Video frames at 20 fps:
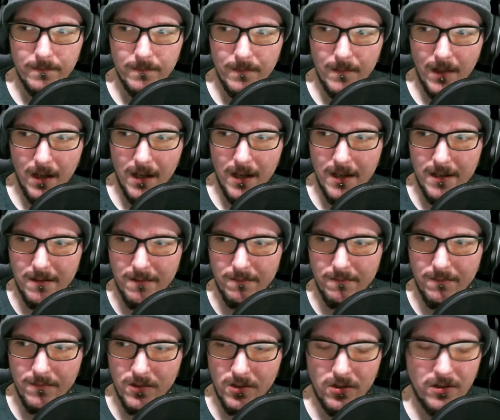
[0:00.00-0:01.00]
and
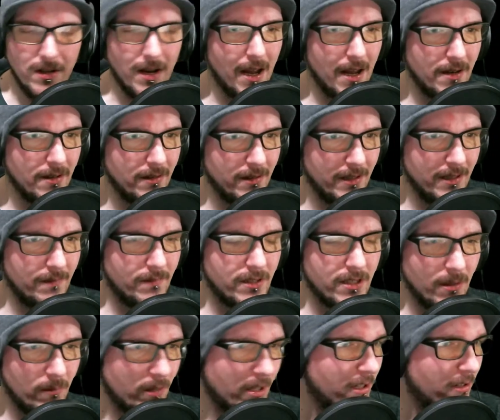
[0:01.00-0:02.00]
try to live
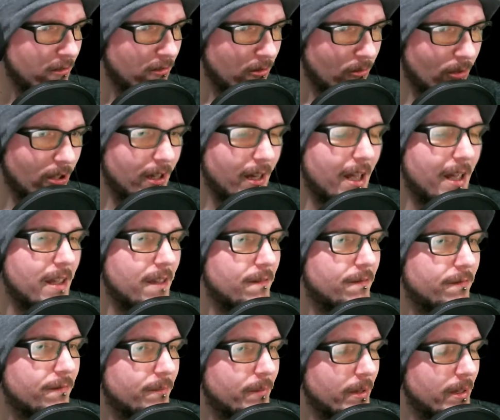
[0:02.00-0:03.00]
somewhat a normal
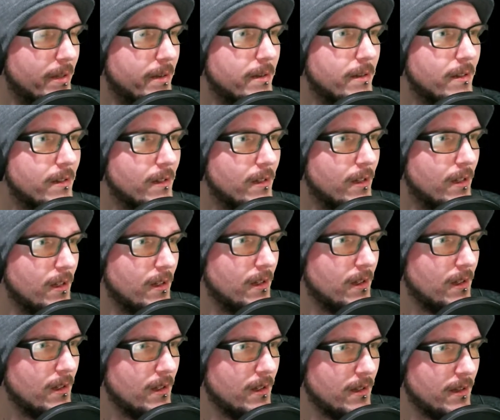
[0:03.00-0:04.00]
life. But
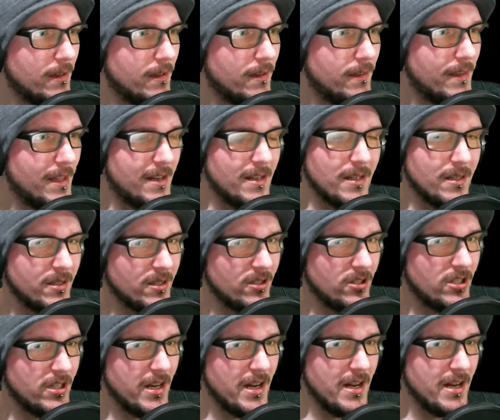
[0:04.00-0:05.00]
And that doesn't
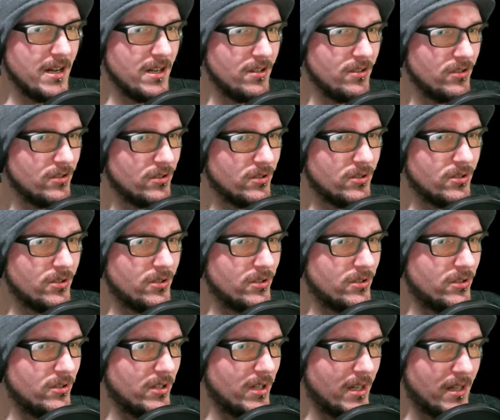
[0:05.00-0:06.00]

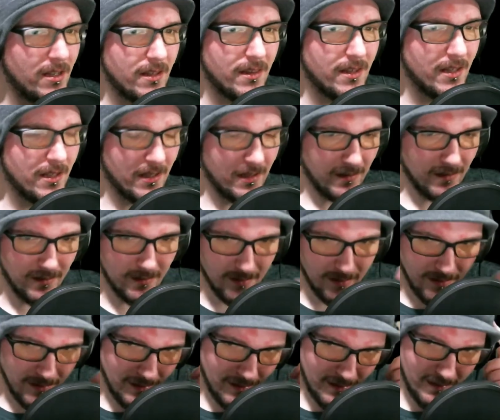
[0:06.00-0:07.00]
change anything
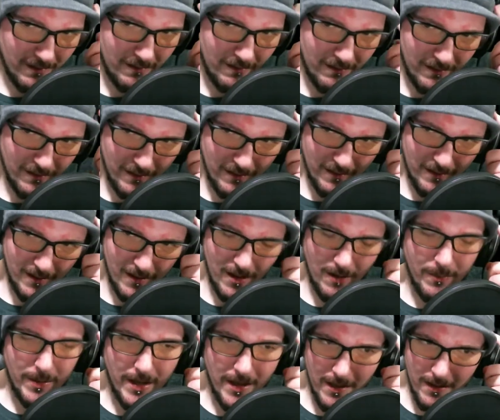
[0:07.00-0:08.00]

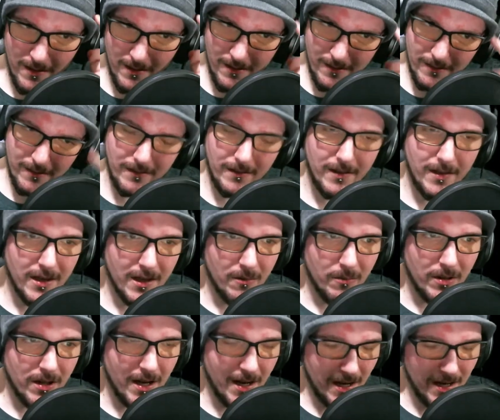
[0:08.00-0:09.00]
up here in the
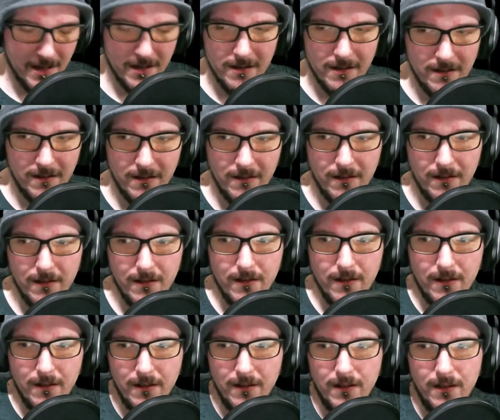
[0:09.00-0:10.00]
brain.
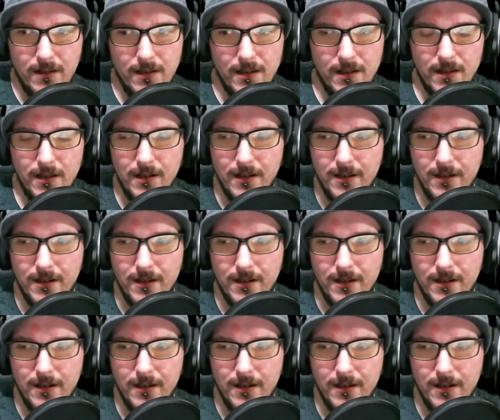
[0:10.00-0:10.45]
It,